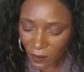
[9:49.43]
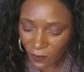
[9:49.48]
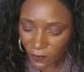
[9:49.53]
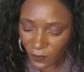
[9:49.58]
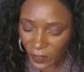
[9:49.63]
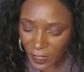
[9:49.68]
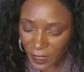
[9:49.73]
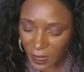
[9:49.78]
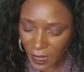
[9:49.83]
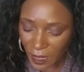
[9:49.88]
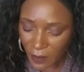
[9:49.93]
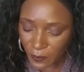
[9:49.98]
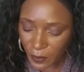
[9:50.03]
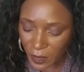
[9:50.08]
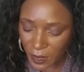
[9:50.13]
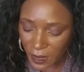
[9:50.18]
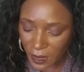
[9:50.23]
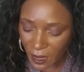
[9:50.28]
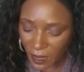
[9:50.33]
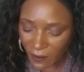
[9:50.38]

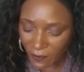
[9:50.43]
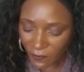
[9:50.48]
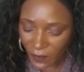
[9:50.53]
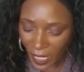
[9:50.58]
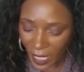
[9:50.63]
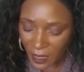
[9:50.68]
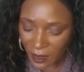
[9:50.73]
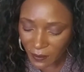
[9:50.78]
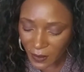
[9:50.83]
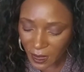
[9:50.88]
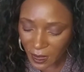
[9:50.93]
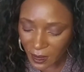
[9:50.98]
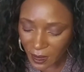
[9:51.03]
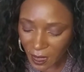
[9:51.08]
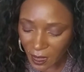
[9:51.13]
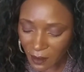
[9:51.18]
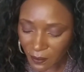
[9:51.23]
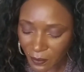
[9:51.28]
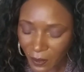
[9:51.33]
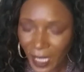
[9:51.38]
15% Vitamin
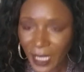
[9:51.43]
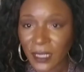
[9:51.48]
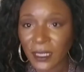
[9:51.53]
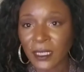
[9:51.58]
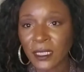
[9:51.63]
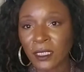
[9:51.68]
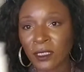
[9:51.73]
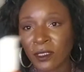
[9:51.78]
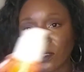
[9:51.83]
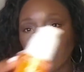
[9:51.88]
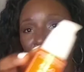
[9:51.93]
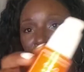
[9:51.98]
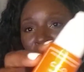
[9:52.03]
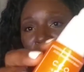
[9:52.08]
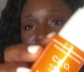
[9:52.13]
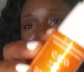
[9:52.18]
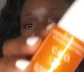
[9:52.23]
C Brightening Serum.